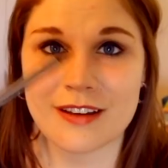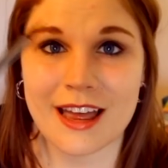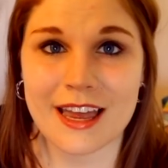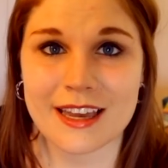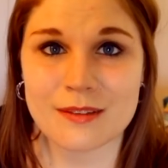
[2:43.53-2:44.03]

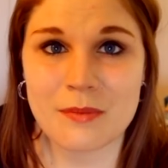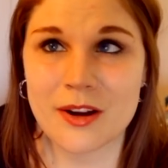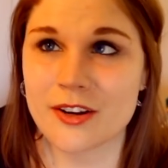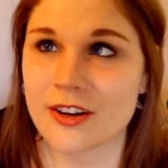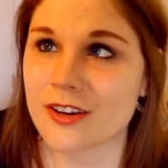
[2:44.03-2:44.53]
Fine
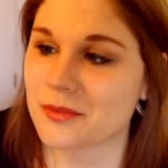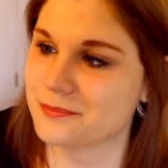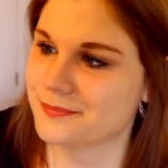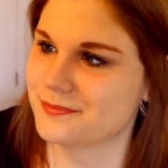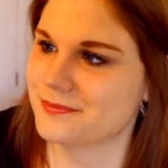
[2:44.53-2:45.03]
marker.
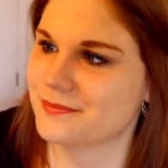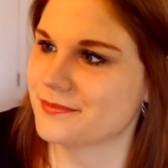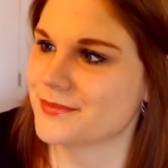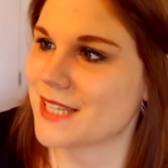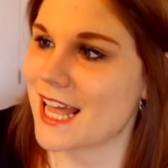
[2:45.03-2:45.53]

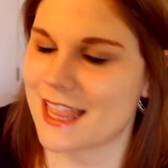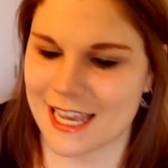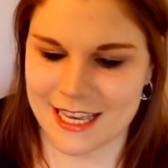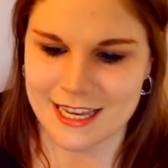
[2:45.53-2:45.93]
Mmm, I like